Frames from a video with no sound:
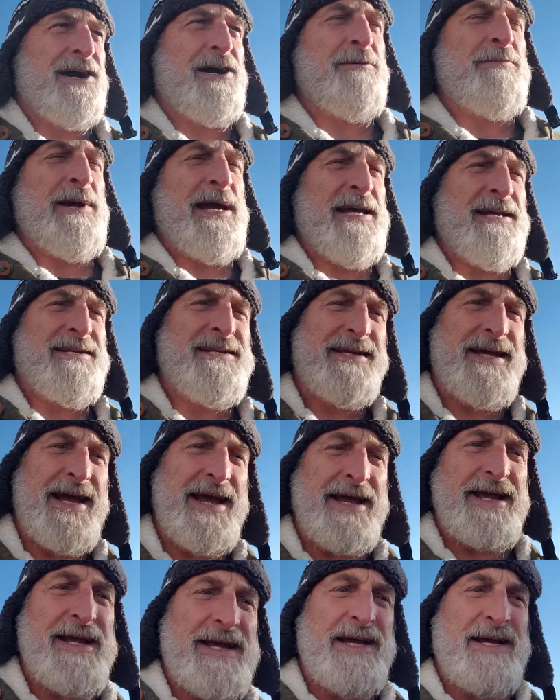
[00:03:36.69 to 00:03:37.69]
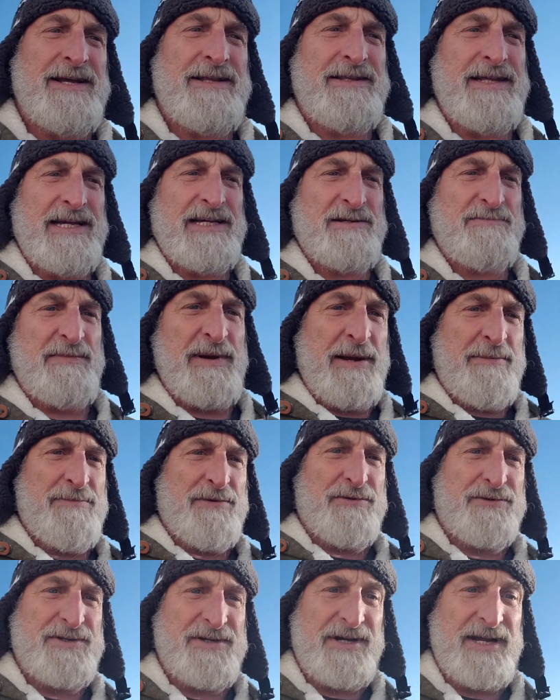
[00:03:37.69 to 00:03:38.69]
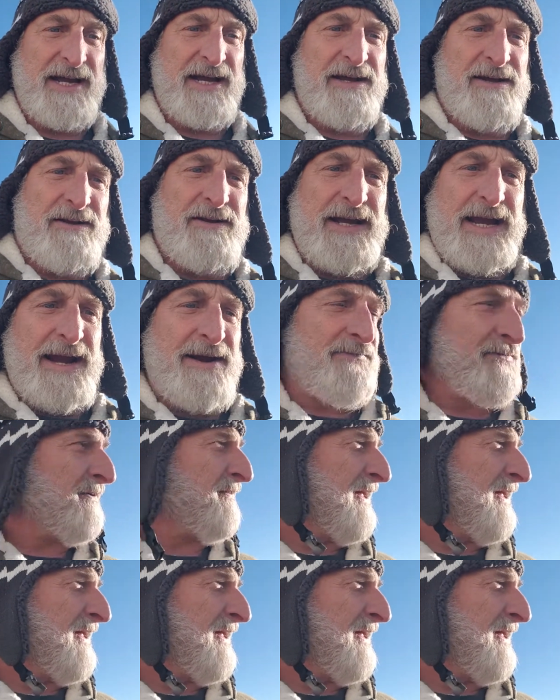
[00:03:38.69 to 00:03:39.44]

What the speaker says: these people to hell after they completely